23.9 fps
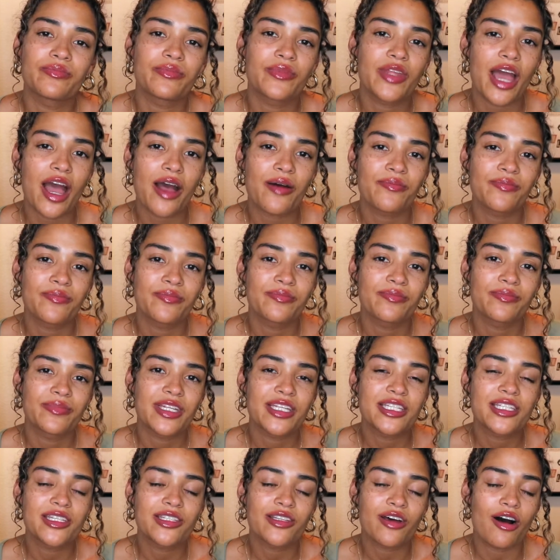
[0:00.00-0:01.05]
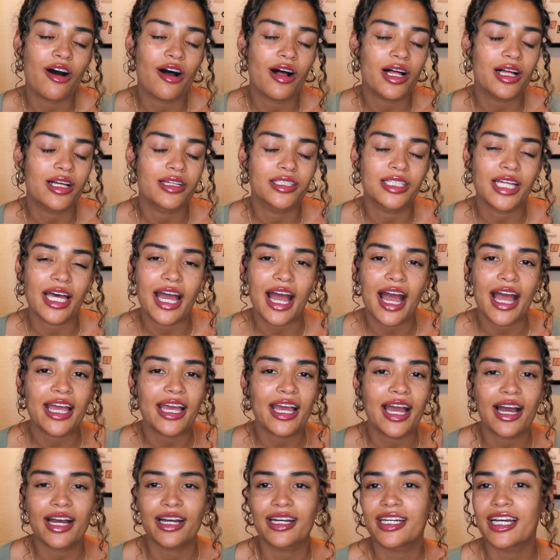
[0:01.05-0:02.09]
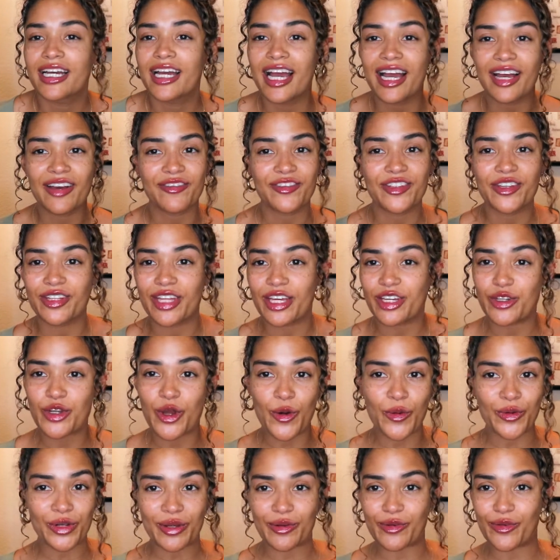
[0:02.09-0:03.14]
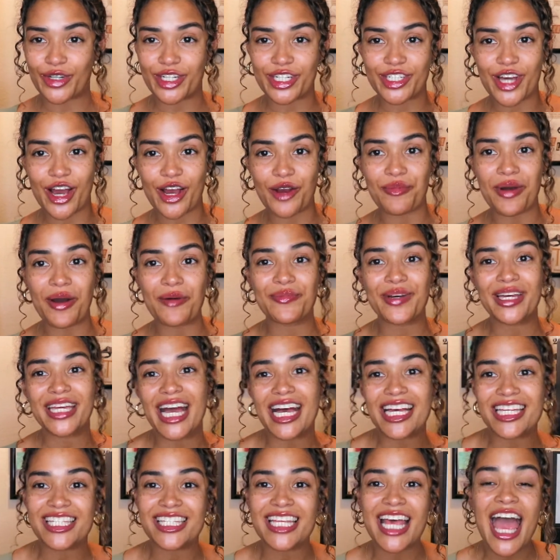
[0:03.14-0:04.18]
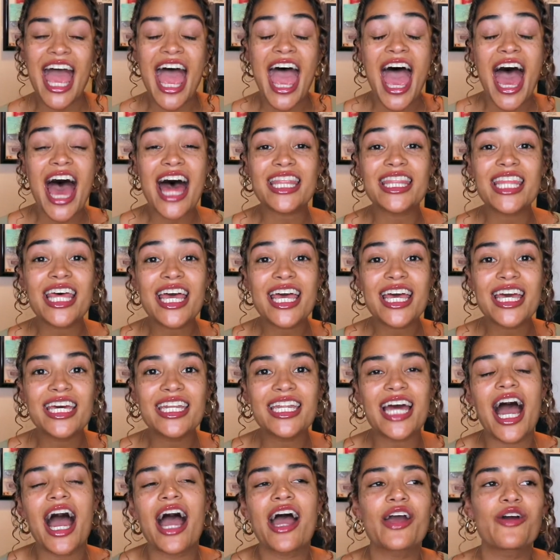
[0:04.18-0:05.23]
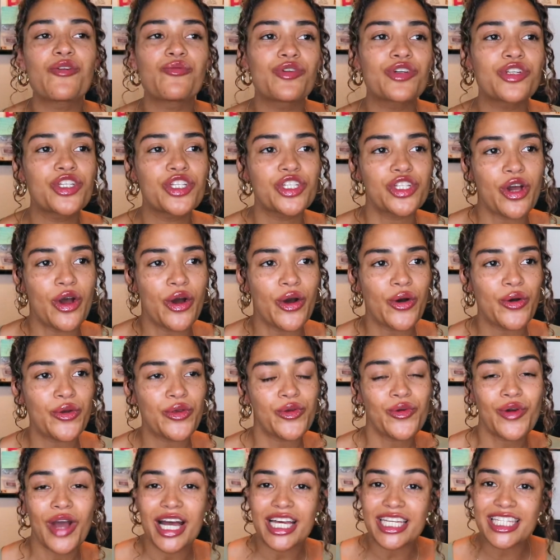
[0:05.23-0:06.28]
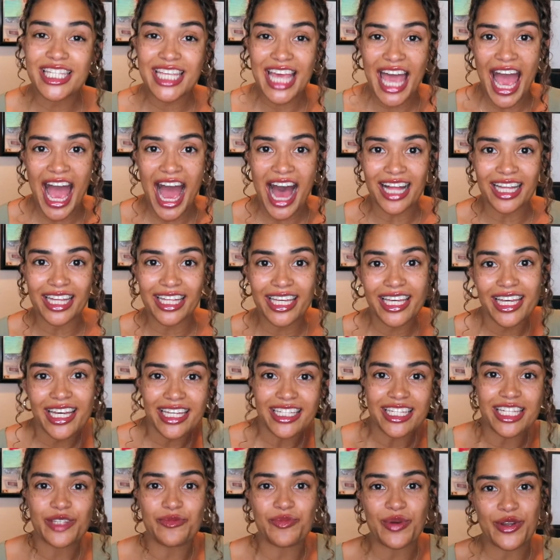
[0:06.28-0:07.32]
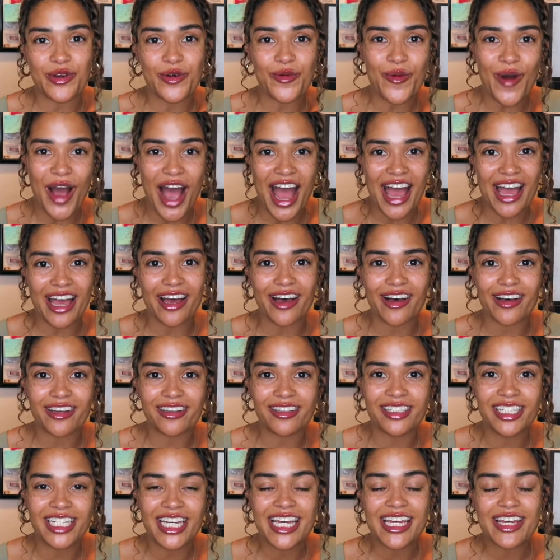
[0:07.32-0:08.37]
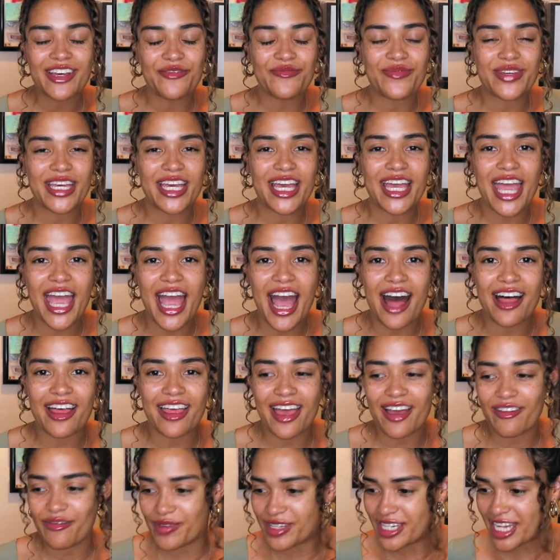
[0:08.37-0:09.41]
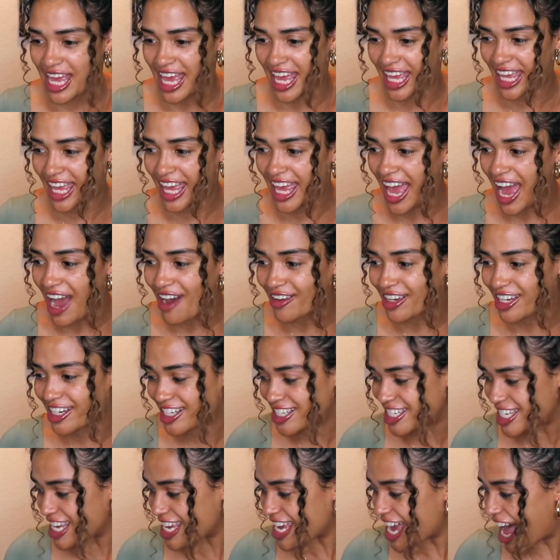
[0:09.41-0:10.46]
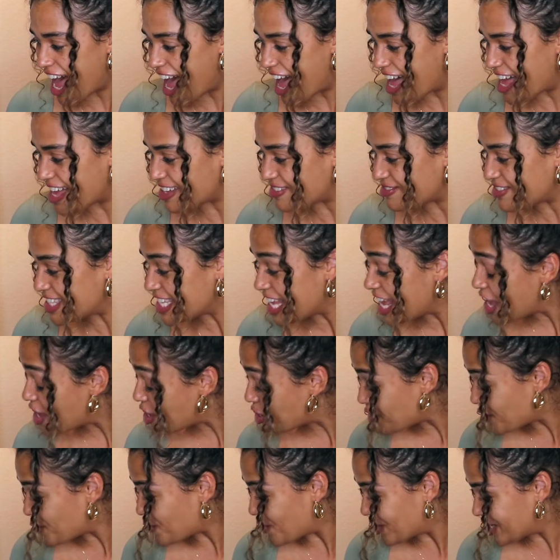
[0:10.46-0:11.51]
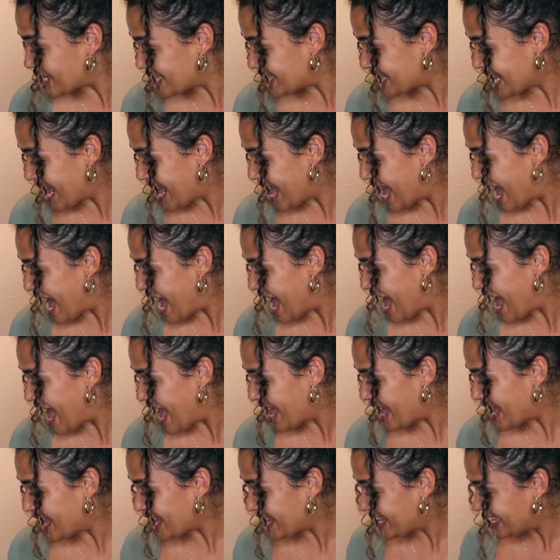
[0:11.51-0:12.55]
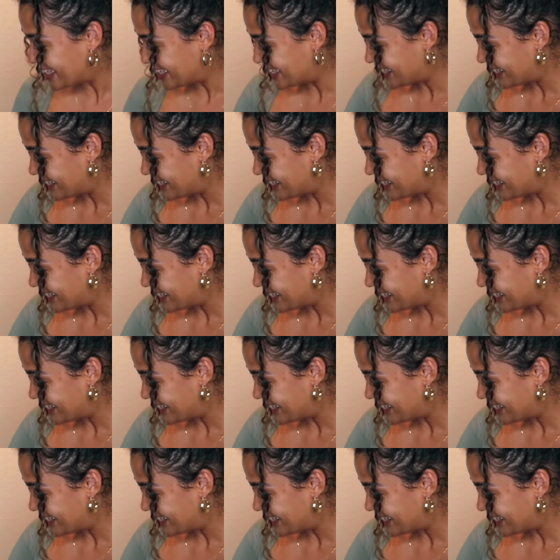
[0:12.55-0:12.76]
yeah, this is all like, I have to like know what I want to talk about. But yes. And then I will show you guys Callie because it's been a while. Me and Callie have been hanging out. Here she comes. You want to say hi?